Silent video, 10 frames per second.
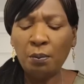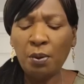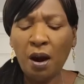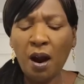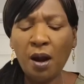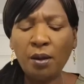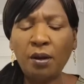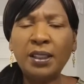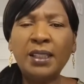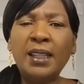But
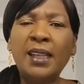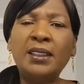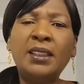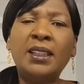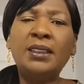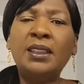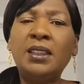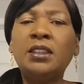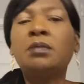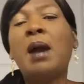are can they can they see
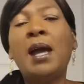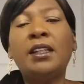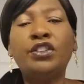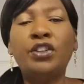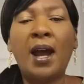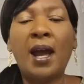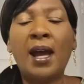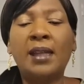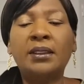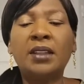the smile in your
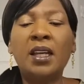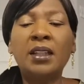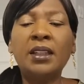eyes?